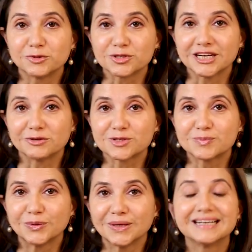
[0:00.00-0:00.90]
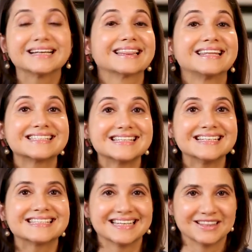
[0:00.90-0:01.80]
don't shout spoiler, this
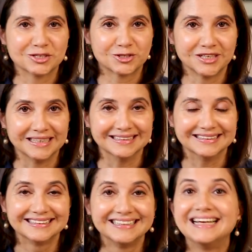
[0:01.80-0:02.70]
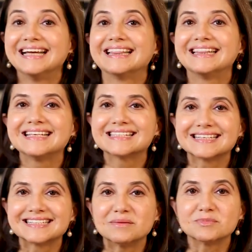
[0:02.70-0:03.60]
is in the trailer. These
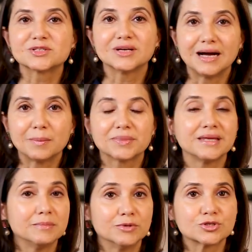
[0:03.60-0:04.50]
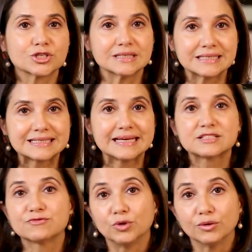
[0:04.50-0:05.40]
attempts to up the emotional
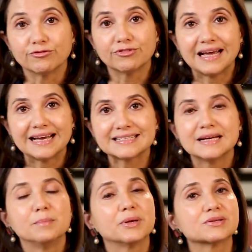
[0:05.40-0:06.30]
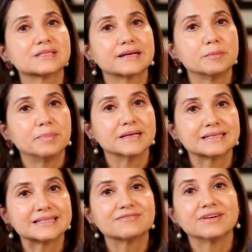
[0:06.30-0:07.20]
stakes fall flat because they're
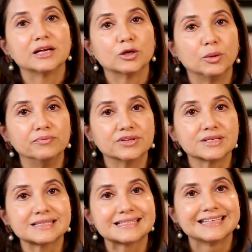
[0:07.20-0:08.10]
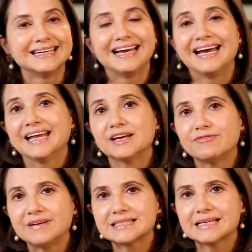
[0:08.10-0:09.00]
repetitive and obvious. And it
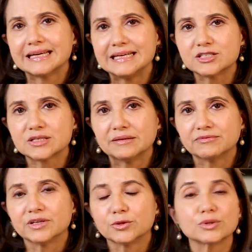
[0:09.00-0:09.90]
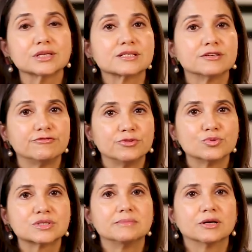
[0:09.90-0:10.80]
feels like each time Vinod is
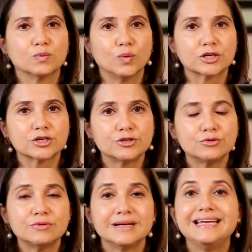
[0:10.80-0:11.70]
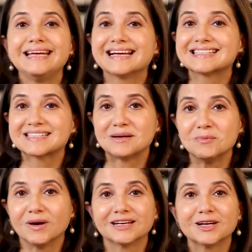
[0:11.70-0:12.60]
confused about what to do, he has
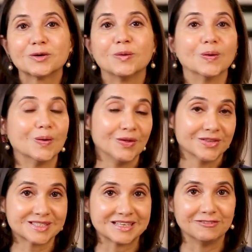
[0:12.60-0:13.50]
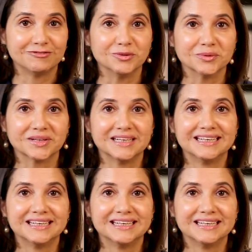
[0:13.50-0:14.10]
someone call on the cell phone.